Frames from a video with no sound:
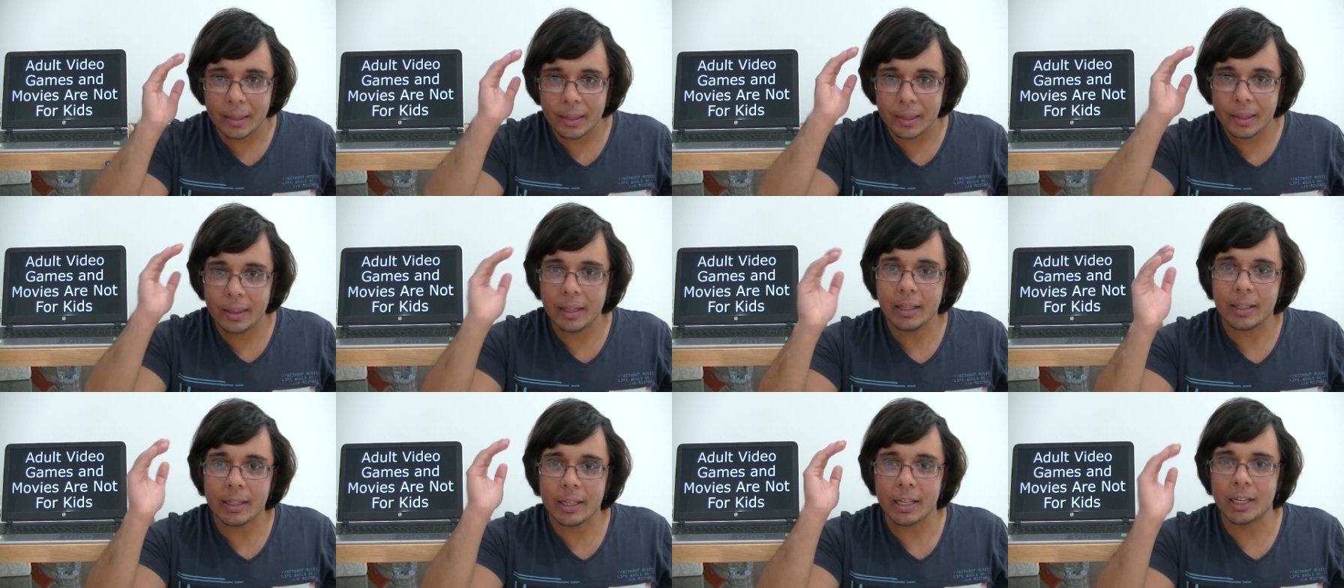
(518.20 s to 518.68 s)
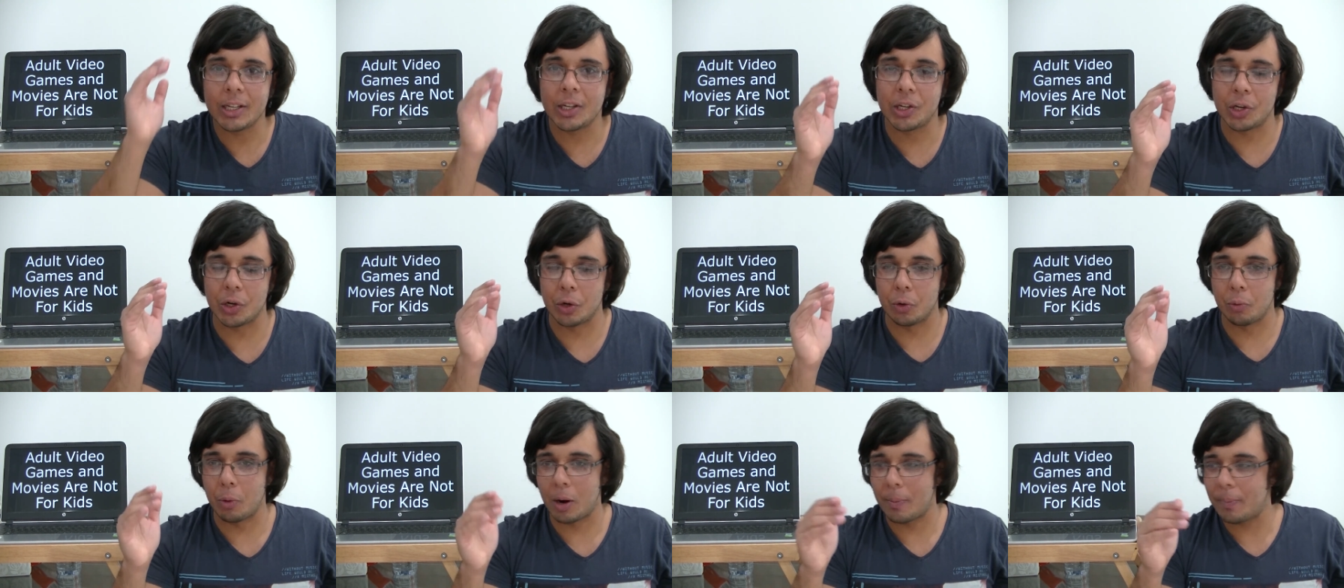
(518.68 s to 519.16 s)
this
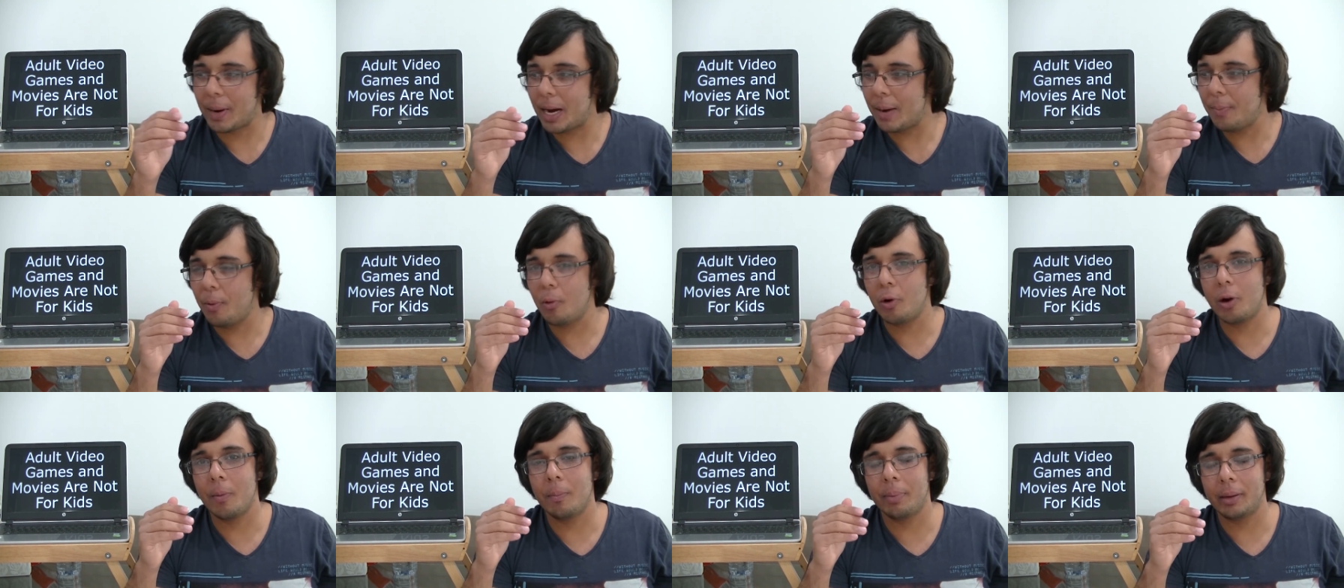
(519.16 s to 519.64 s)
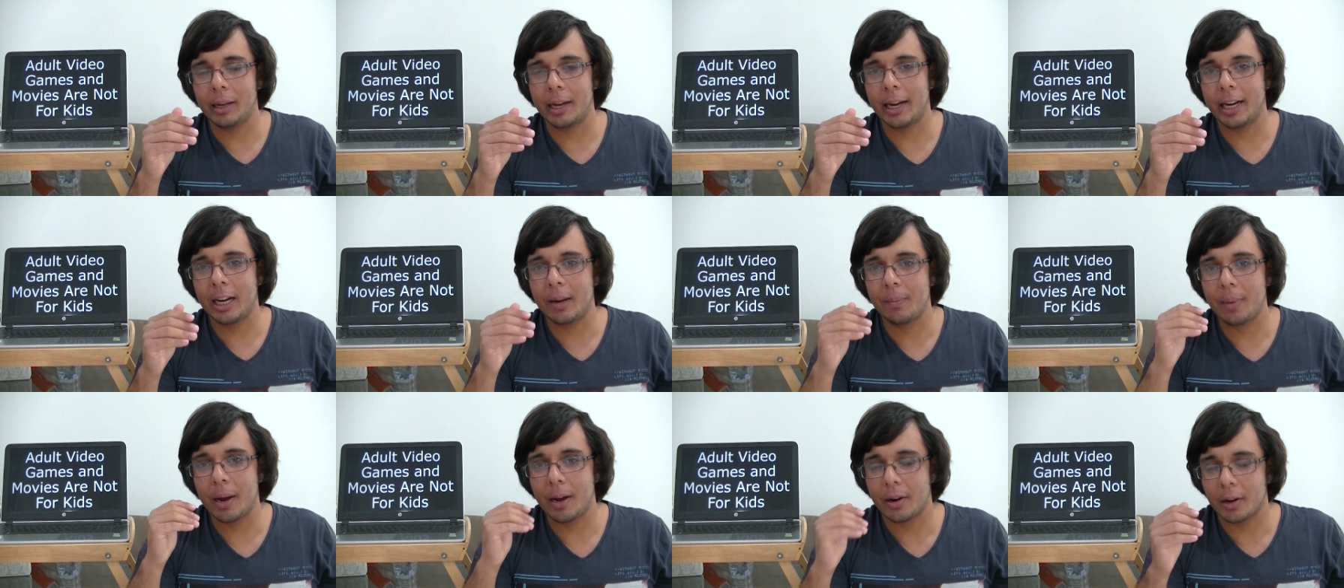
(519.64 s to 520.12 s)
issue, where people complain
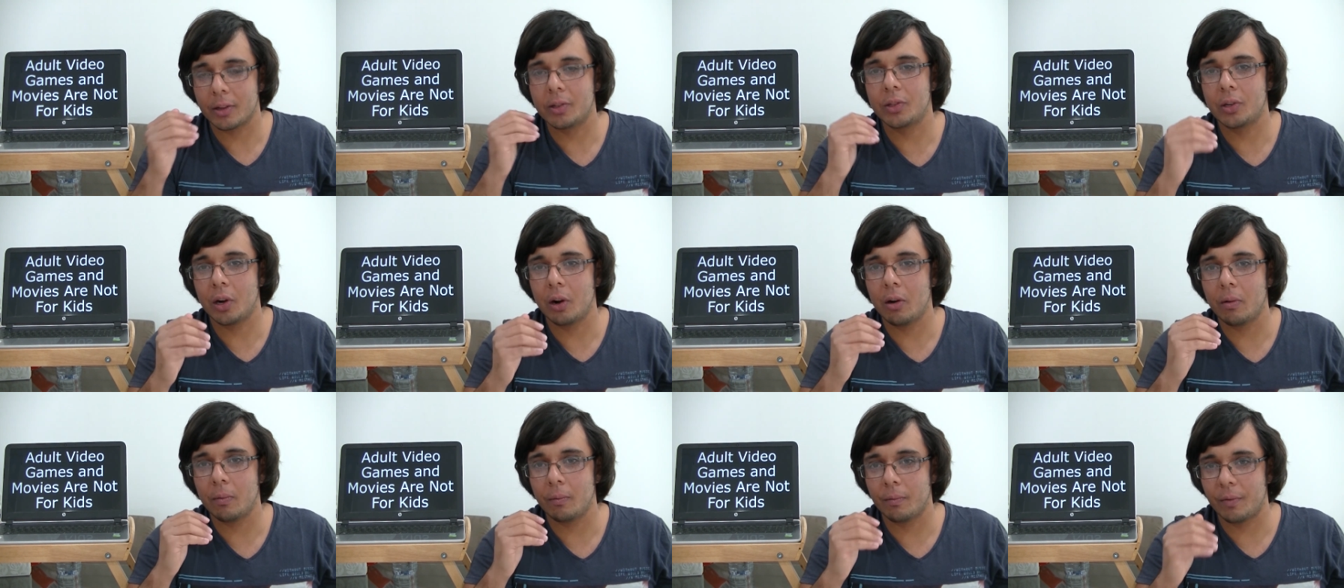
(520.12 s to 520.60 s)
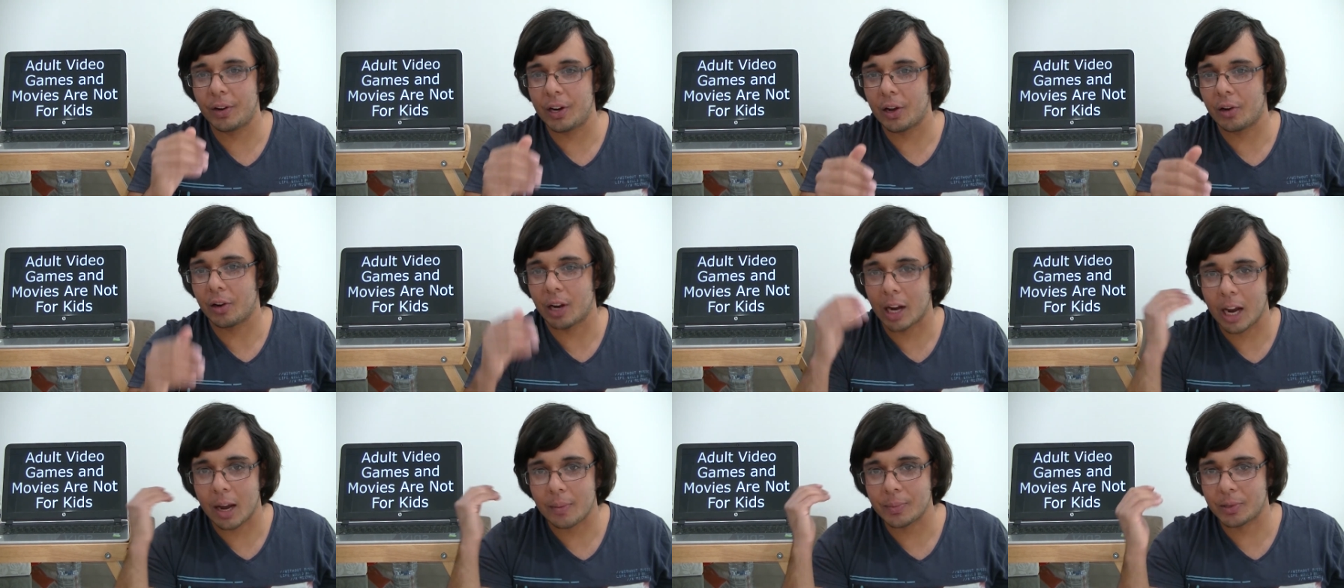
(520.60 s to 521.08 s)
about adult video
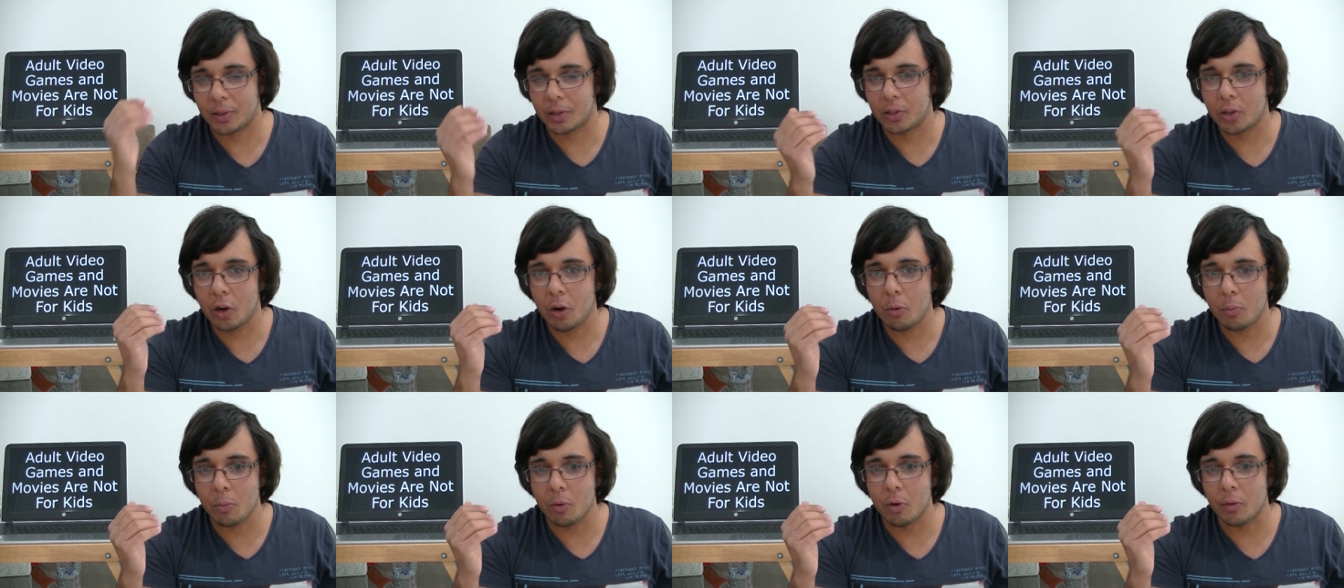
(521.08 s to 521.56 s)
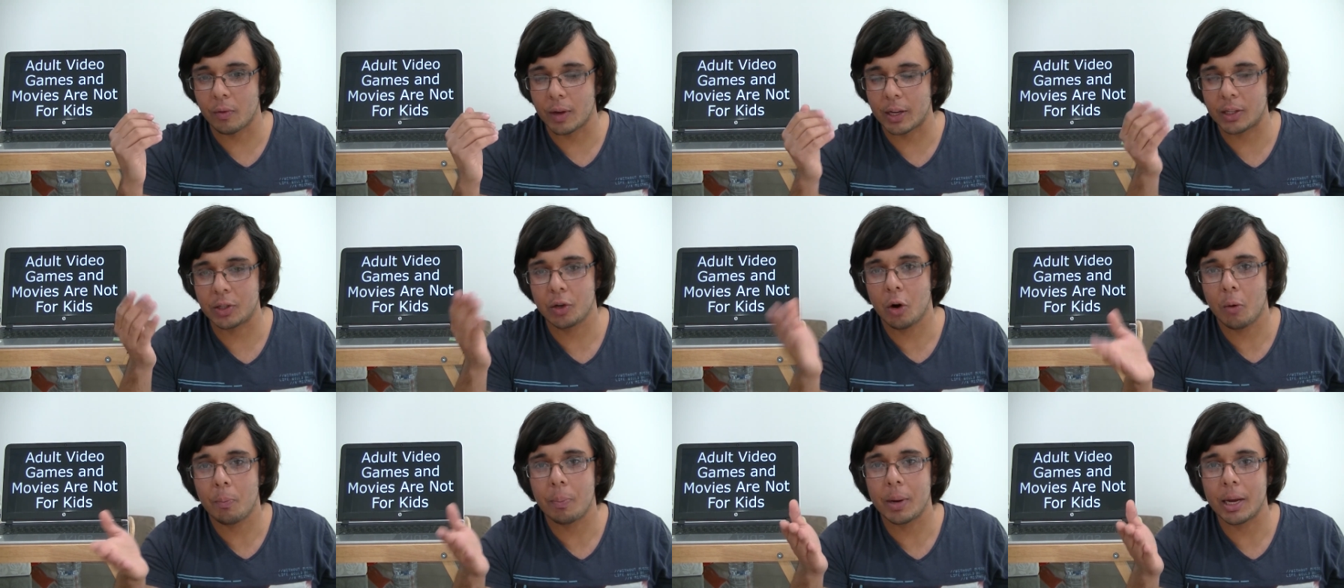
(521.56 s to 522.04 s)
games and adult movies
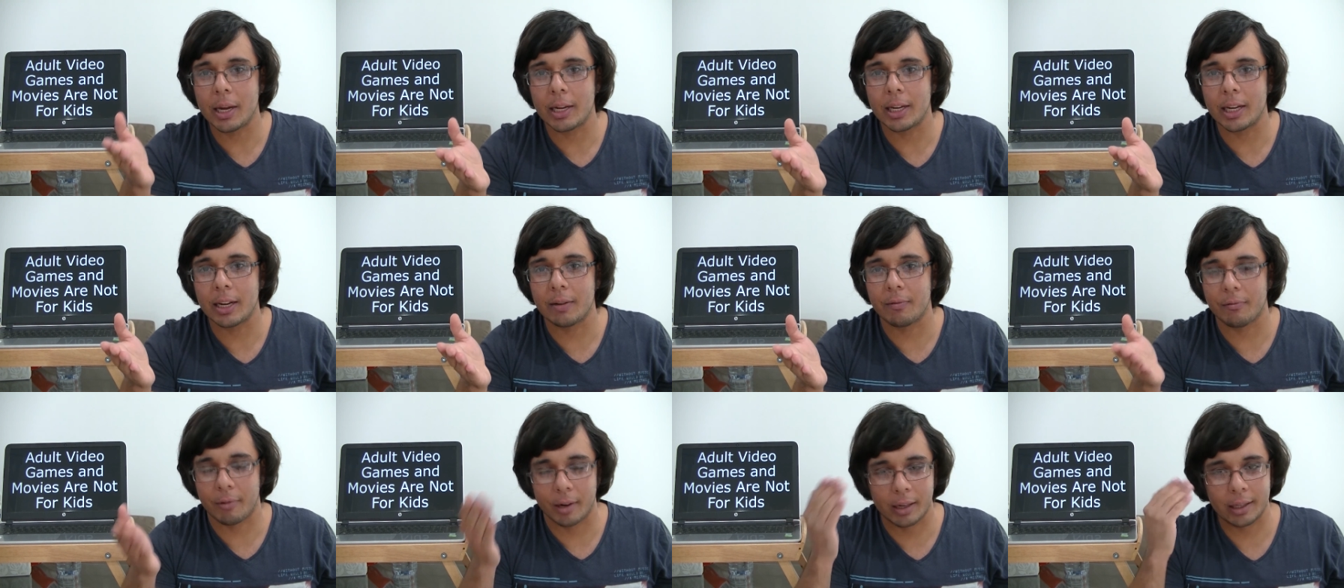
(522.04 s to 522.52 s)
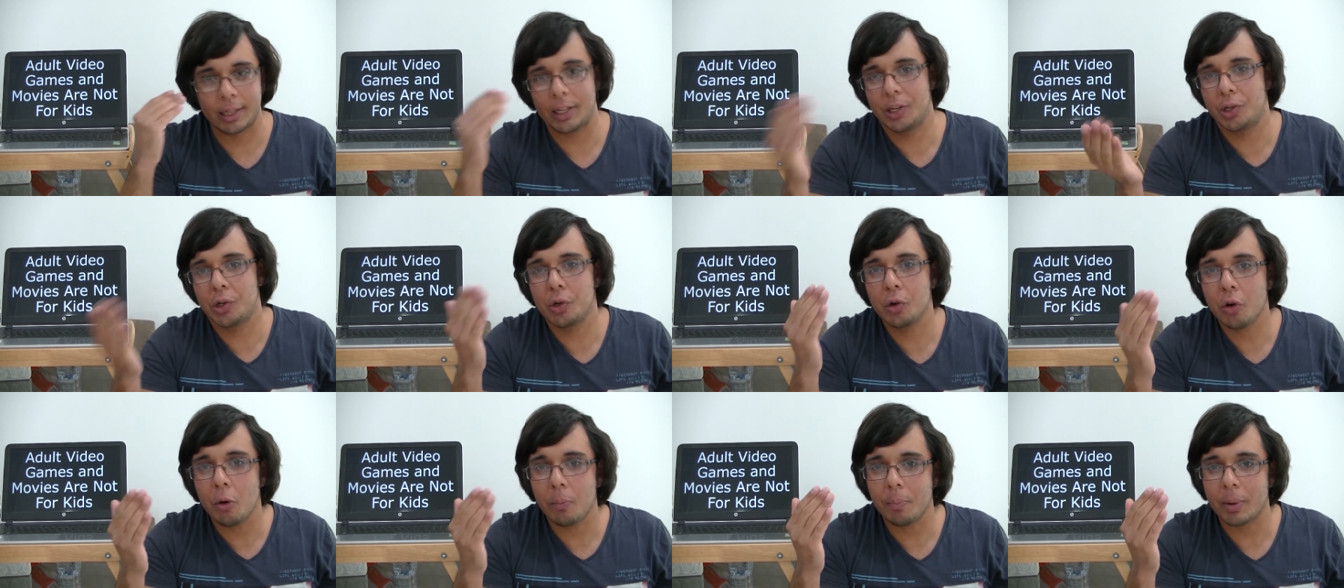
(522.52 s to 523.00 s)
not being kid-friendly,
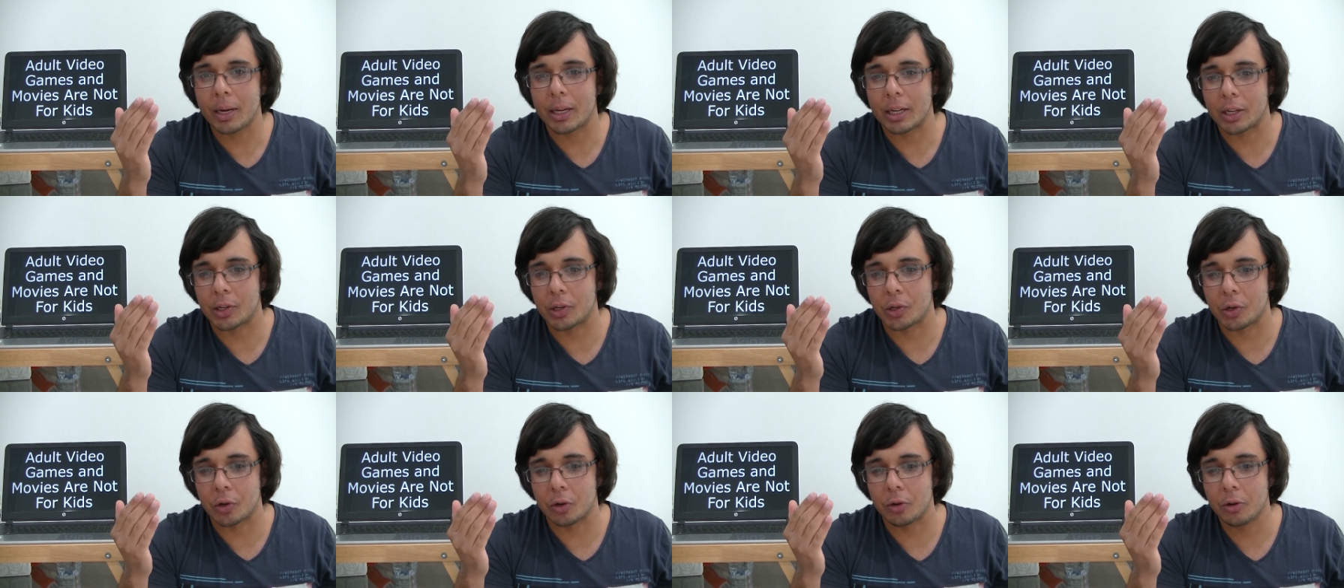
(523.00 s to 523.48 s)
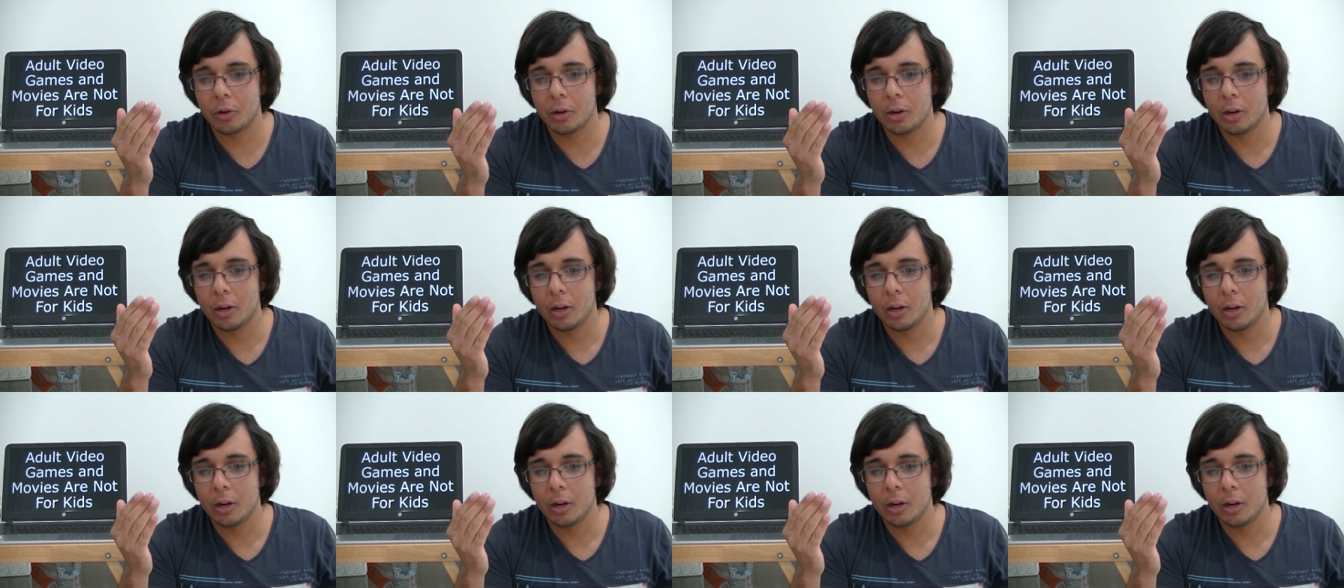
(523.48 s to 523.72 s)
should not be an issue,